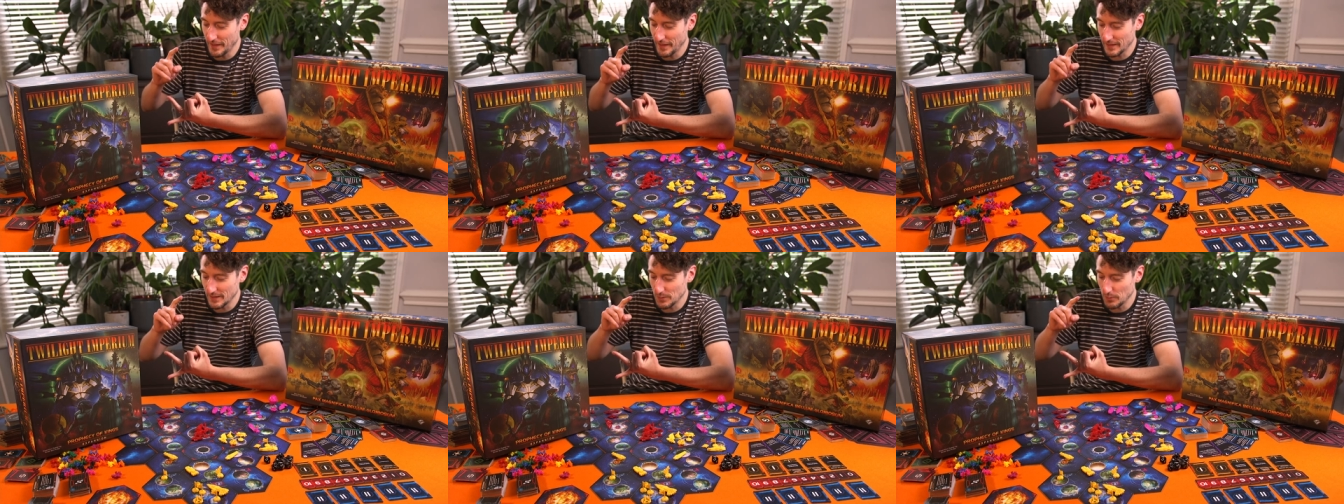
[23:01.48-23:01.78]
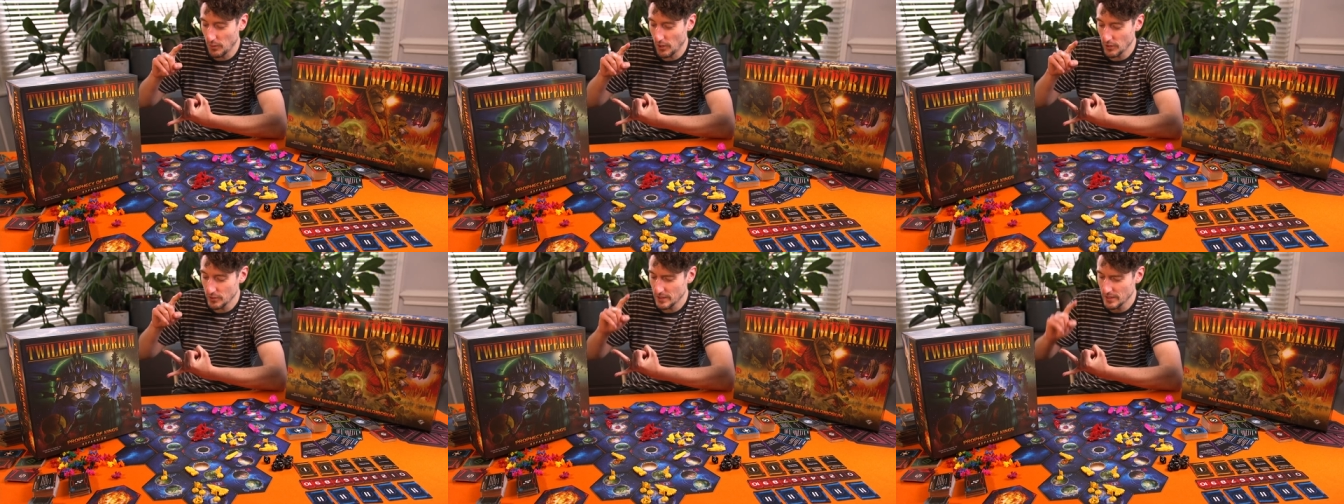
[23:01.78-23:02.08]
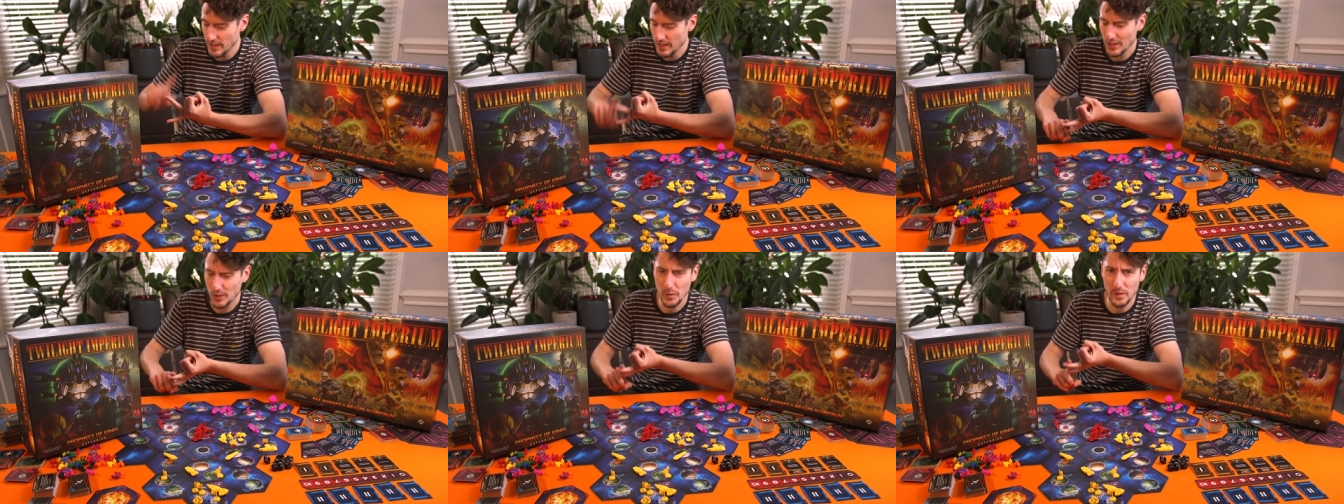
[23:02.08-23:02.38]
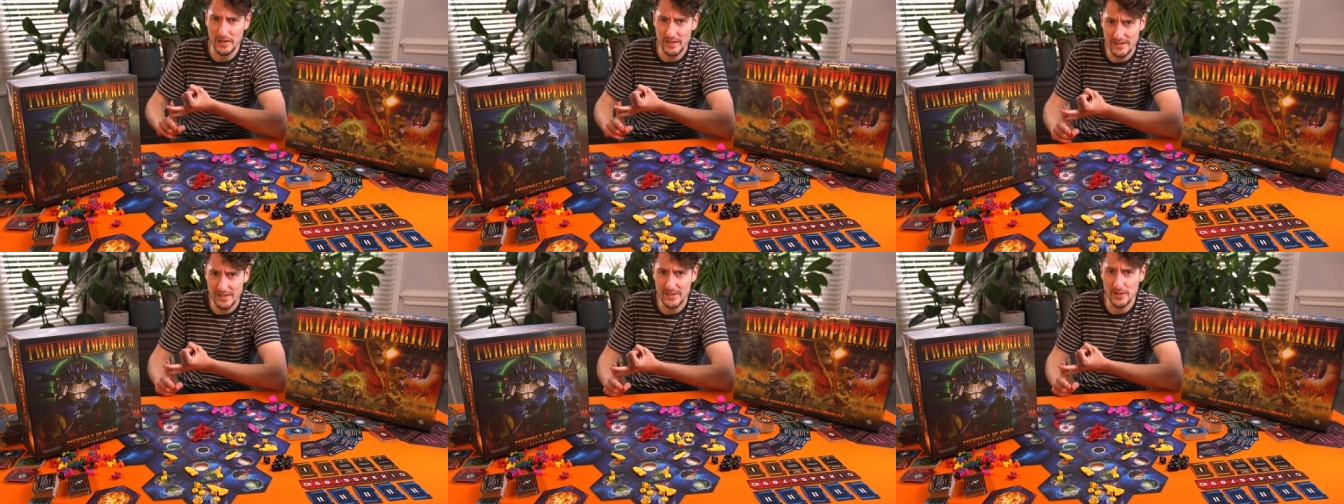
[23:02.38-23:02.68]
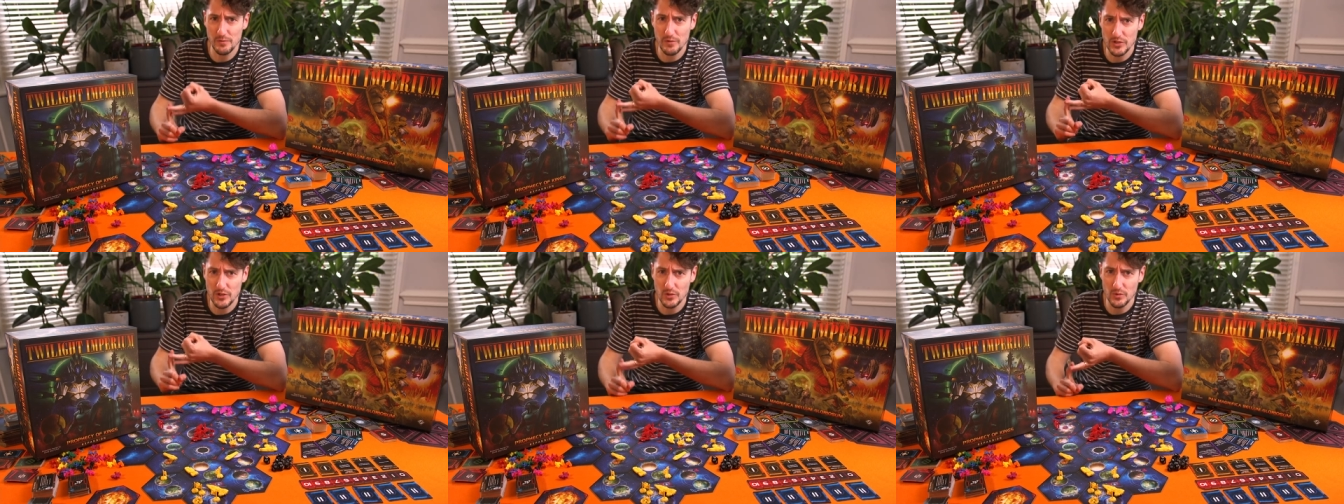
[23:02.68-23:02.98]
thing to watch. Quince's
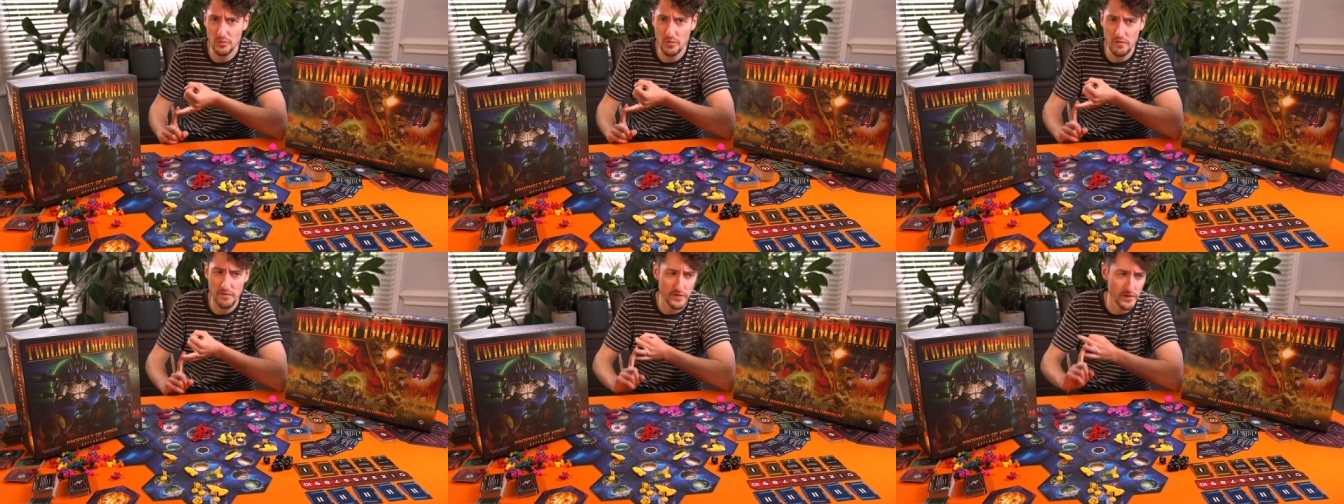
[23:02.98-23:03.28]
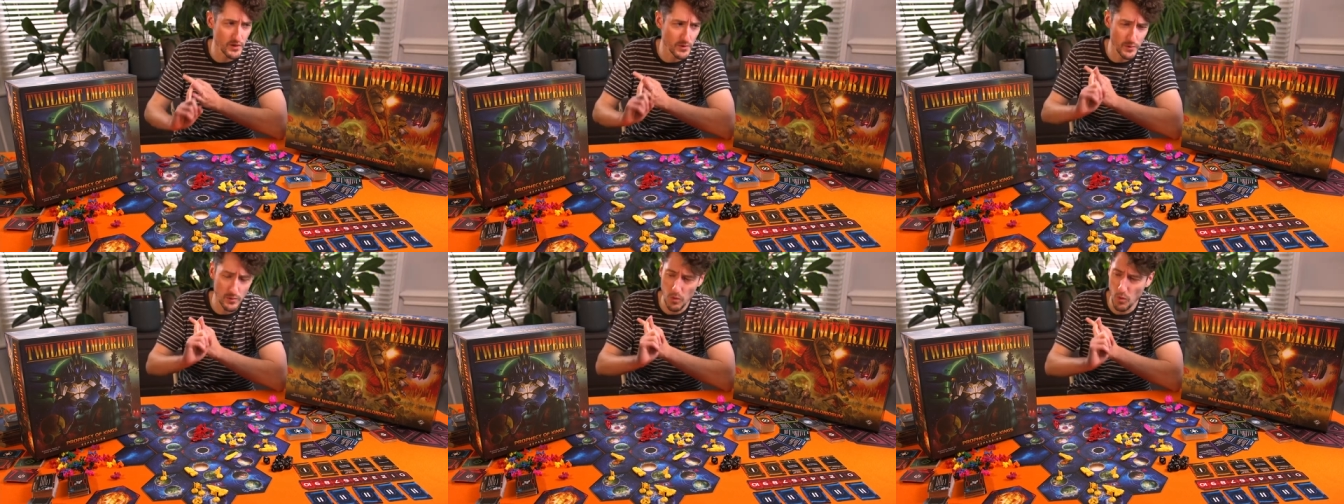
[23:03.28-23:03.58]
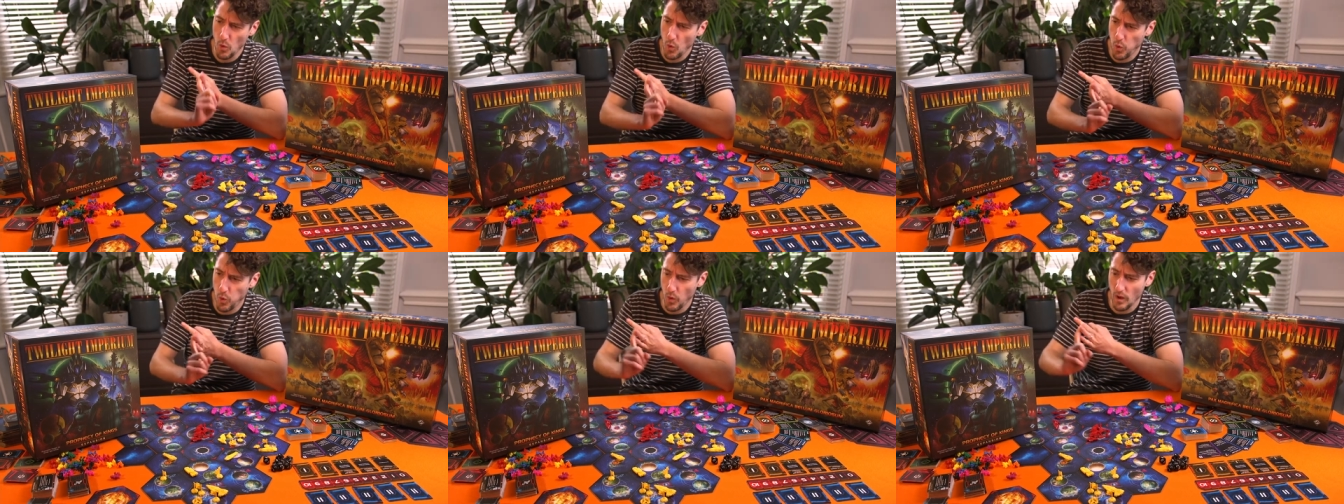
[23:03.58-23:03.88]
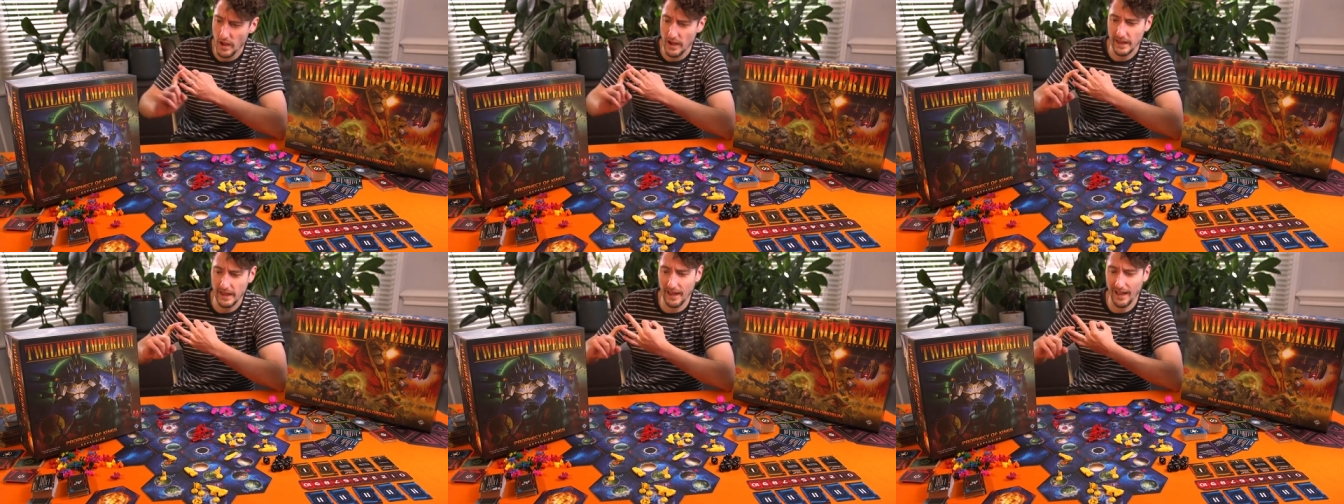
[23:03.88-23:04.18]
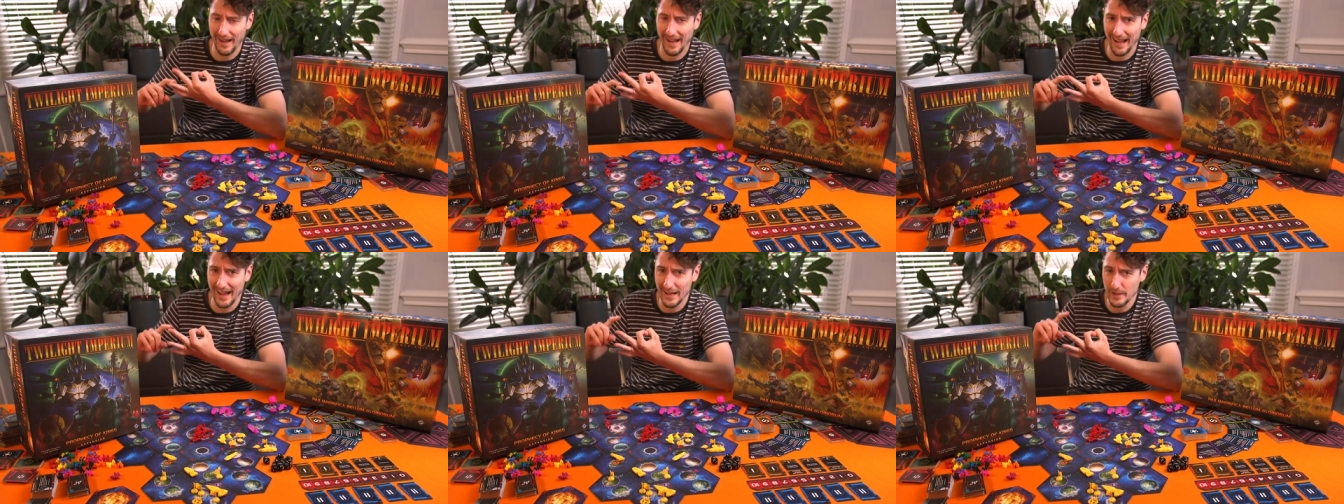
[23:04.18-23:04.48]
original review, get
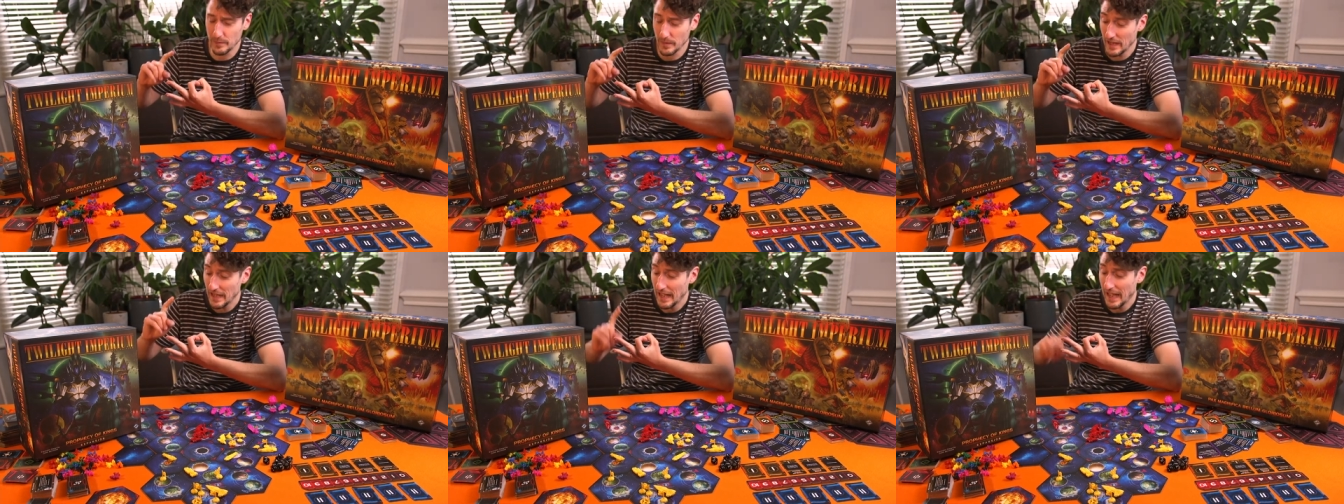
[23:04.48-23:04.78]
hype.